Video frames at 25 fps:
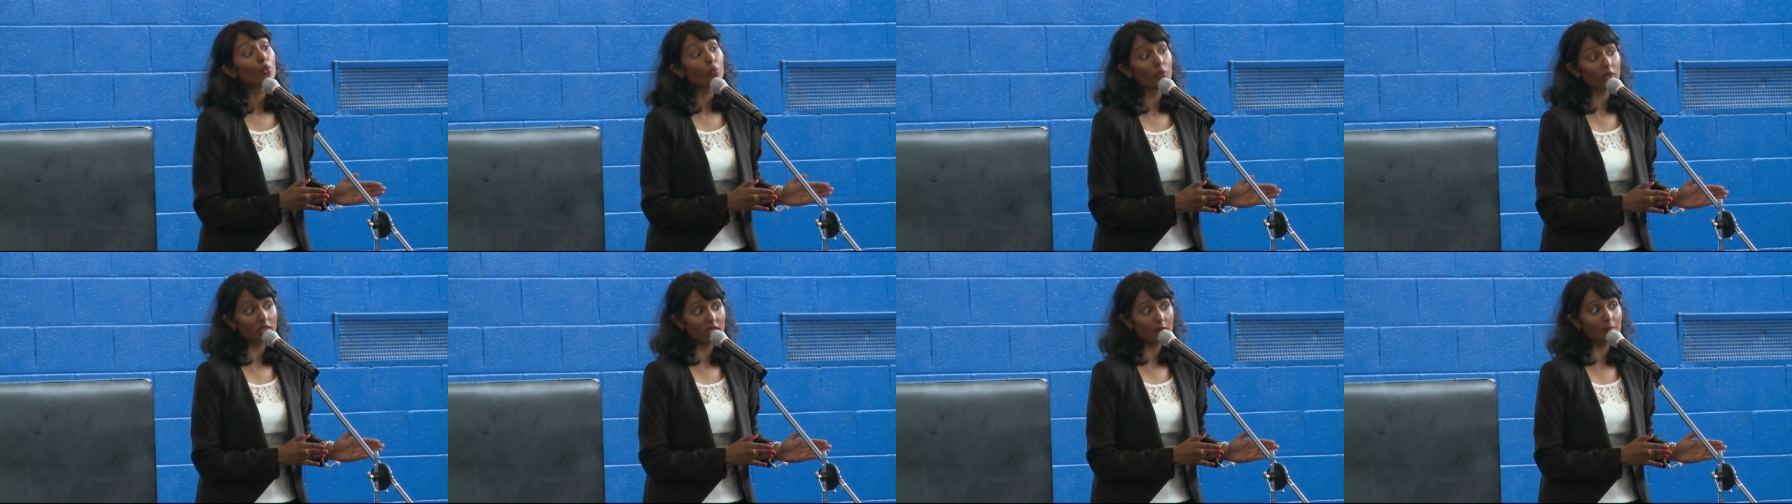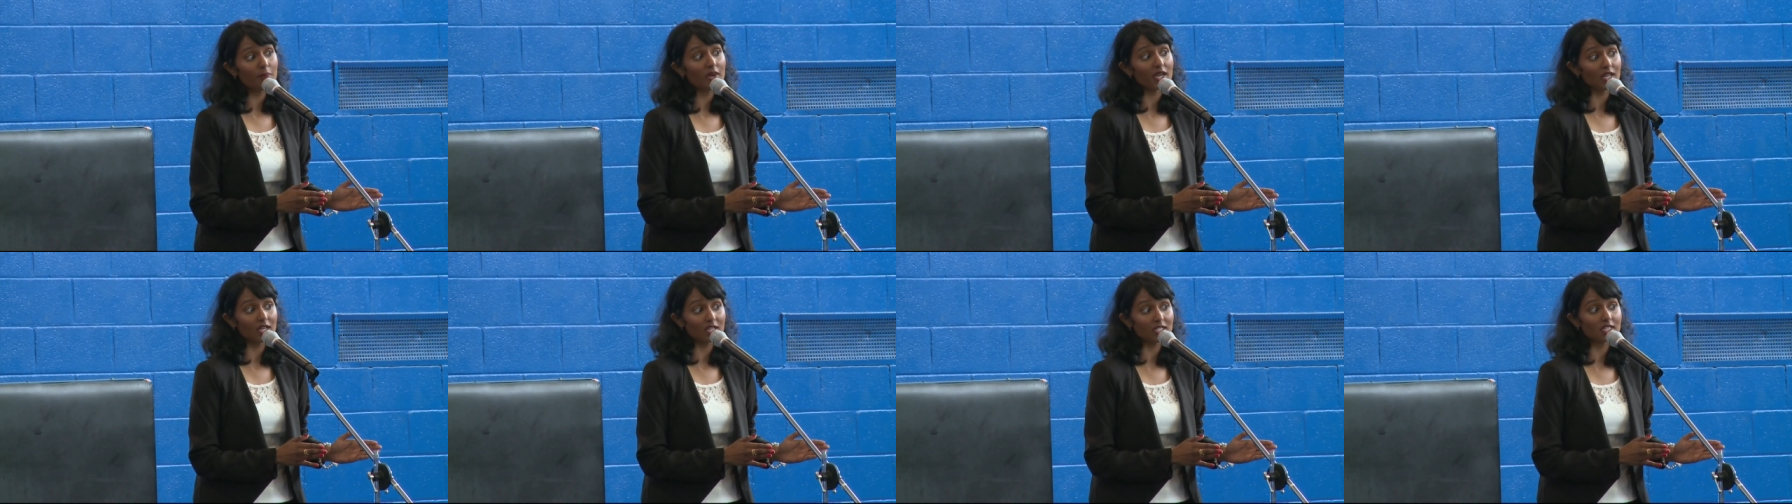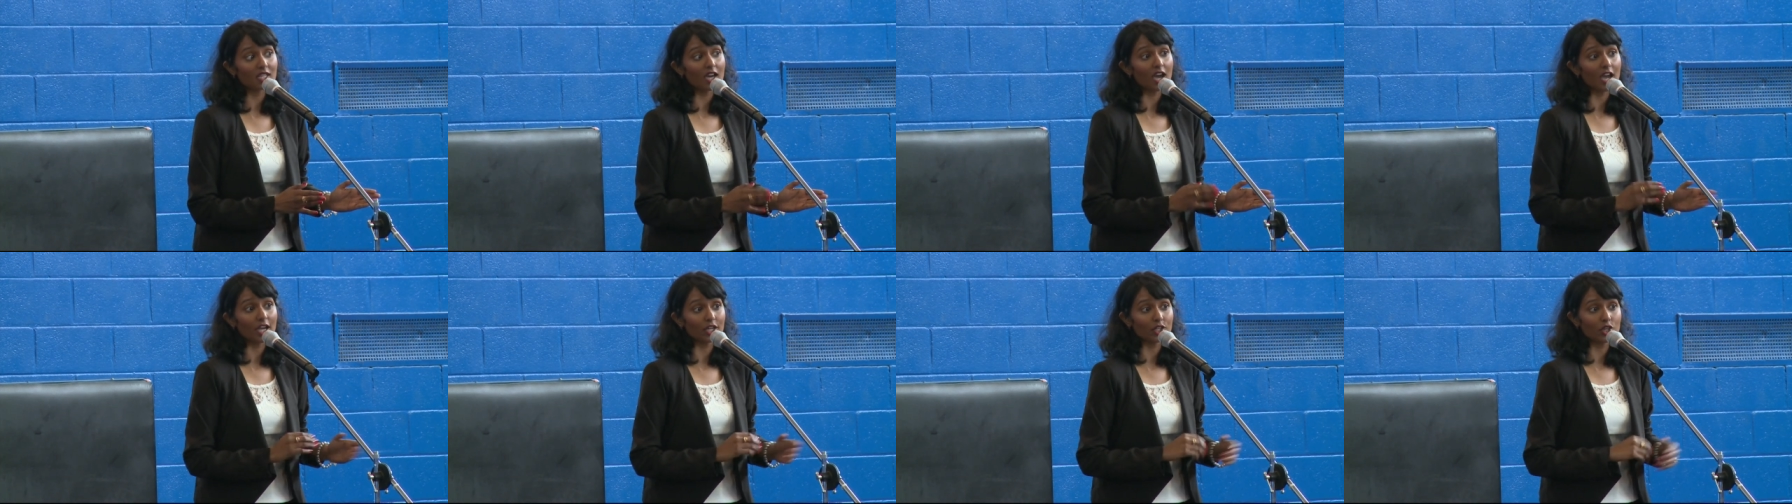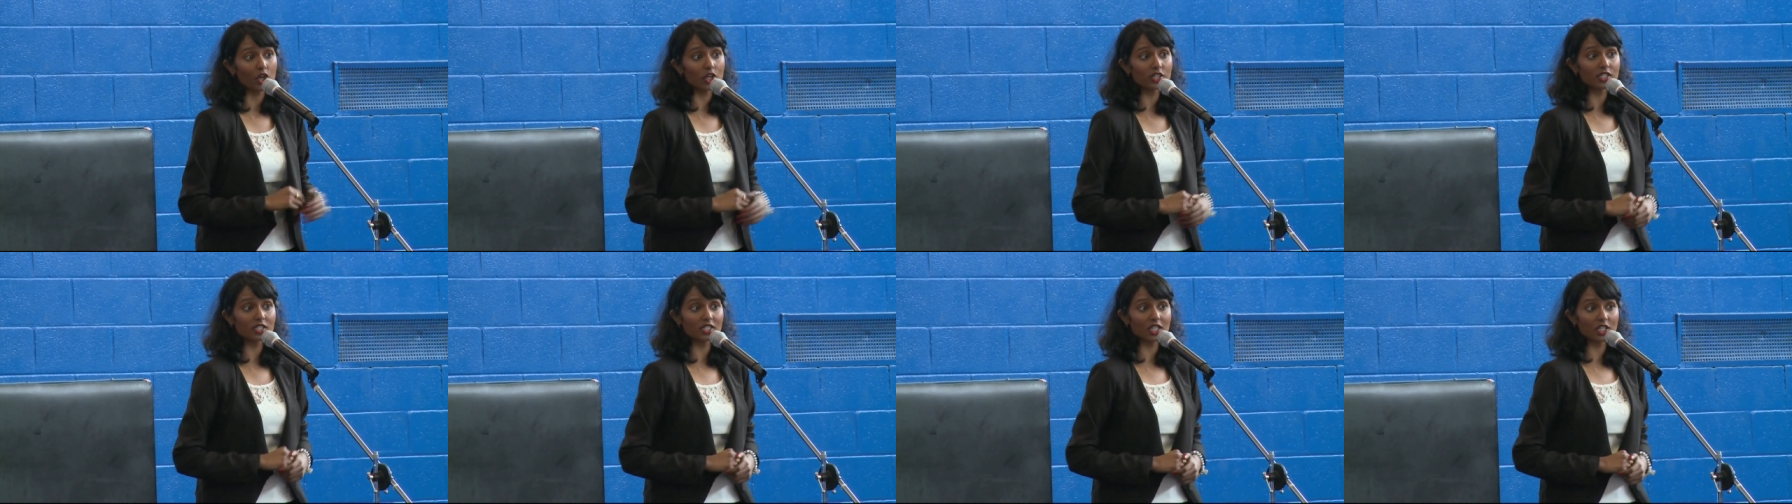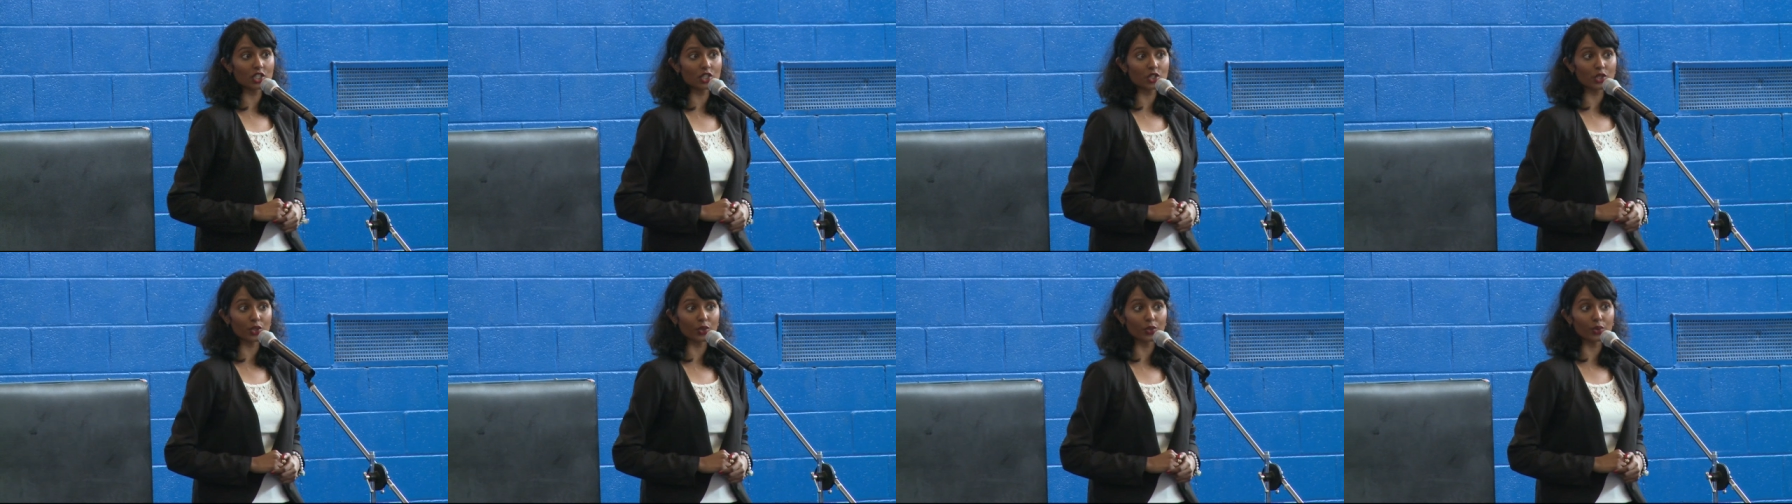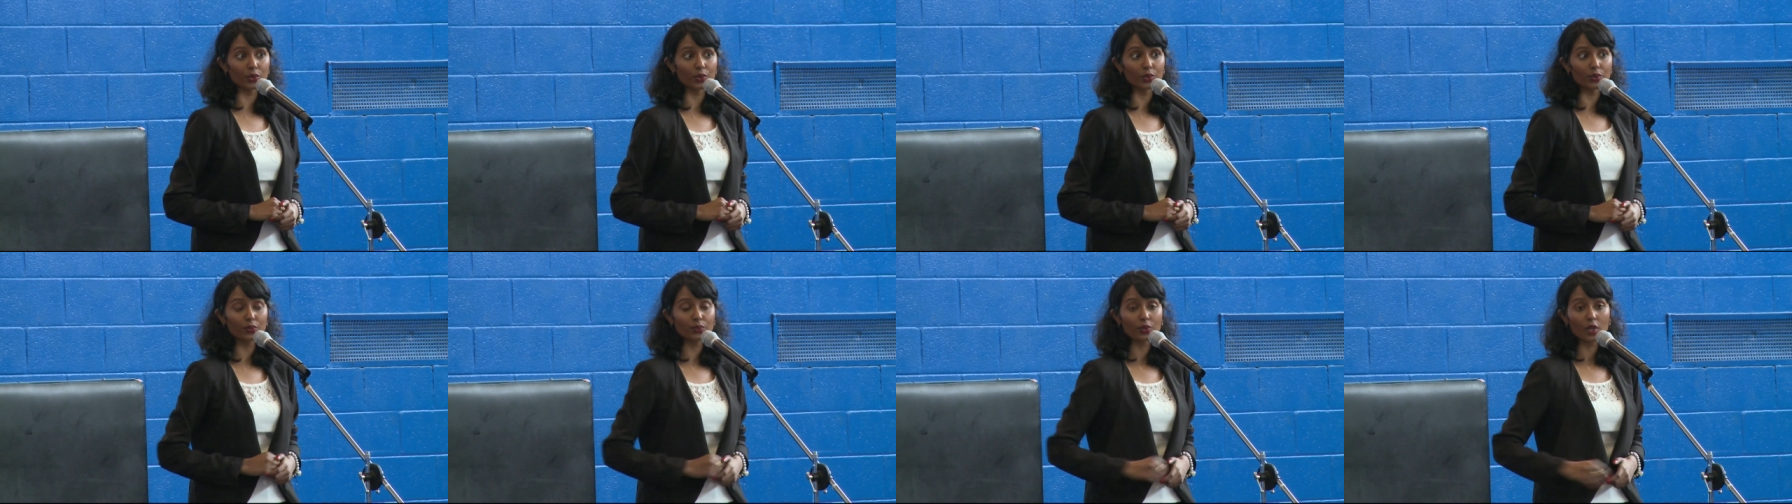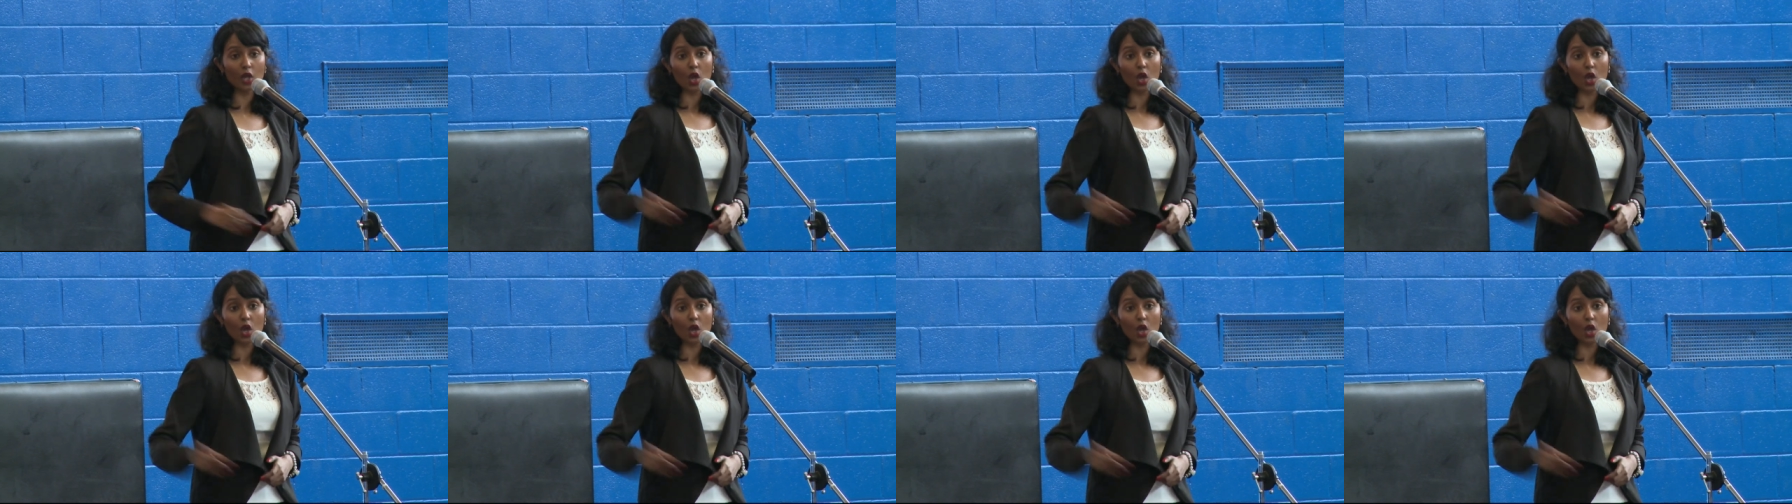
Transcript: with a better diagnostic tool,